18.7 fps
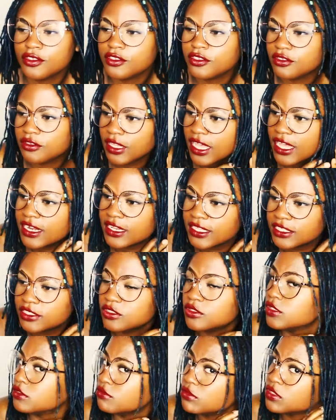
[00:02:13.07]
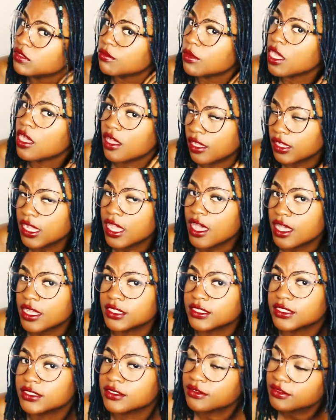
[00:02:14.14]
you got to get you some small
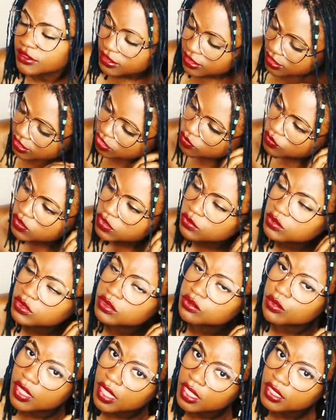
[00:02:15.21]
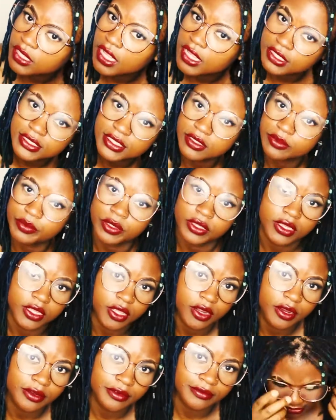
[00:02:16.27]
locks. Get you some small locks up in
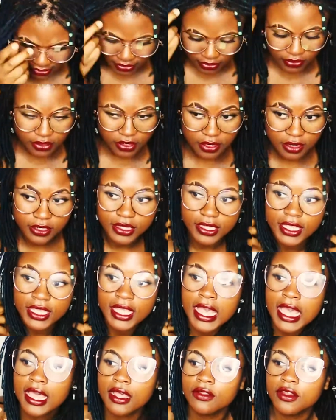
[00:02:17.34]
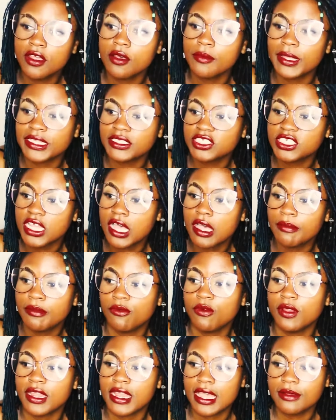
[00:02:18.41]
there. And the third thing, I don't know about y'all, but
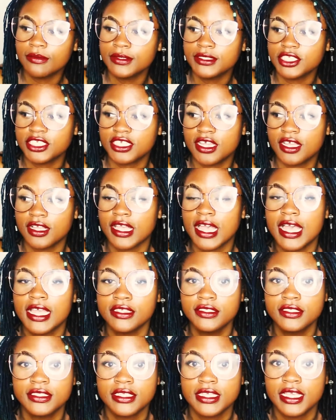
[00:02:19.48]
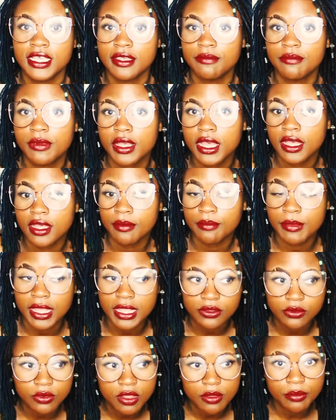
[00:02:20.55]
when I was young, I used to get uh,
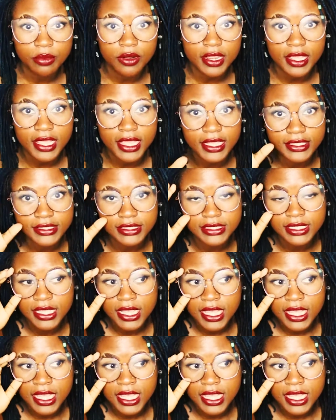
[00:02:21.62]
micro braids